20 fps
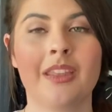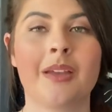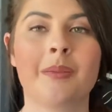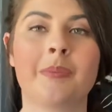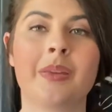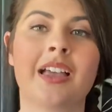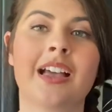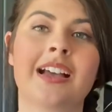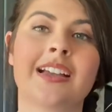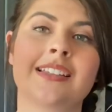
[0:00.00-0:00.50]

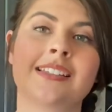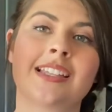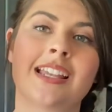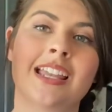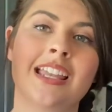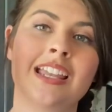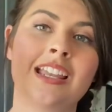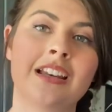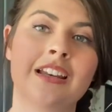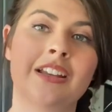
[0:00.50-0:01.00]
because
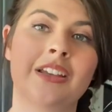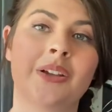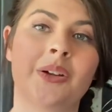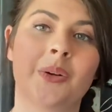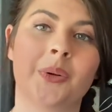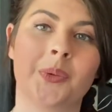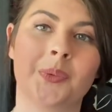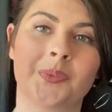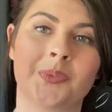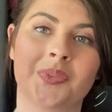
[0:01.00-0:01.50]
he
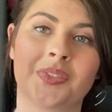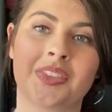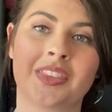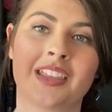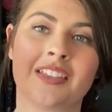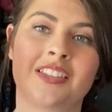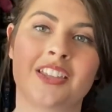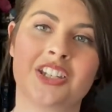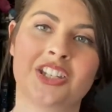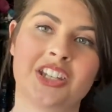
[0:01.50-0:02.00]
knew
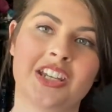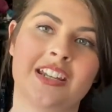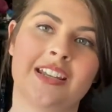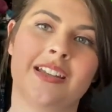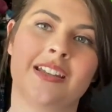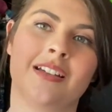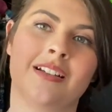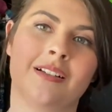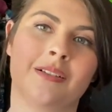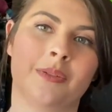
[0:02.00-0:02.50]
that
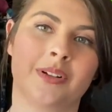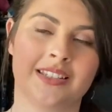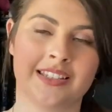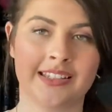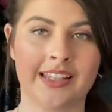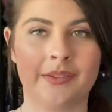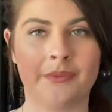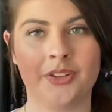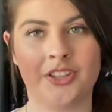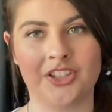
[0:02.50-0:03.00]
she was in
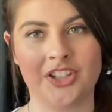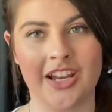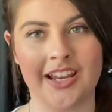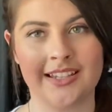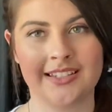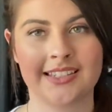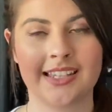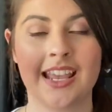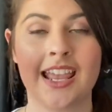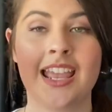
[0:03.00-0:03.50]
love with
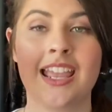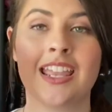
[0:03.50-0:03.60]
Jace.